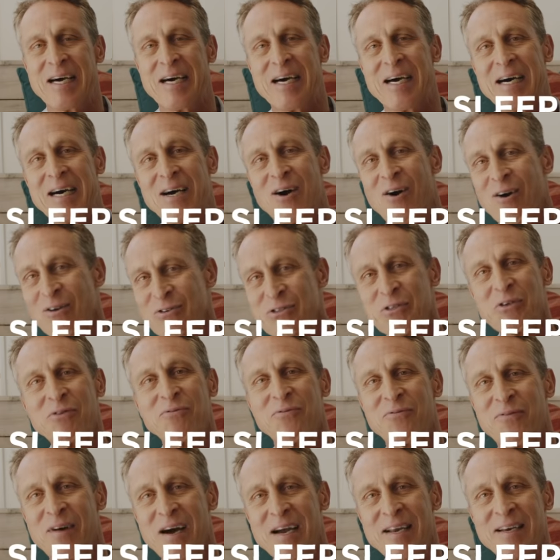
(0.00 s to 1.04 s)
Also
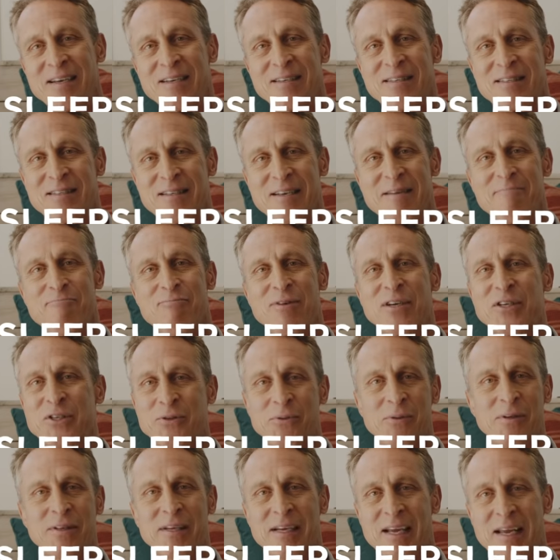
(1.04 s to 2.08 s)
find a sleep
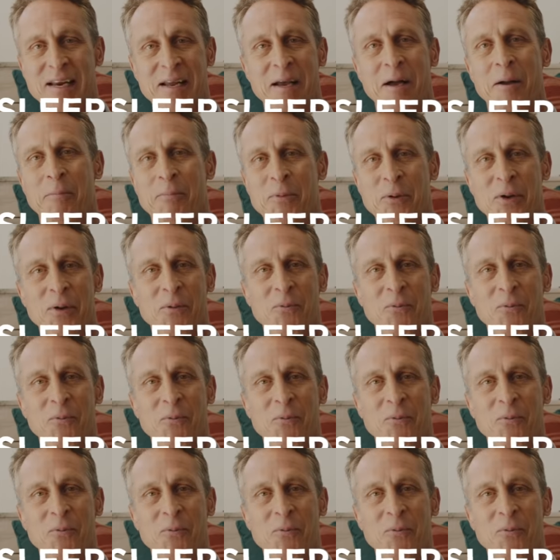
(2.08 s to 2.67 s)
ritual that can help you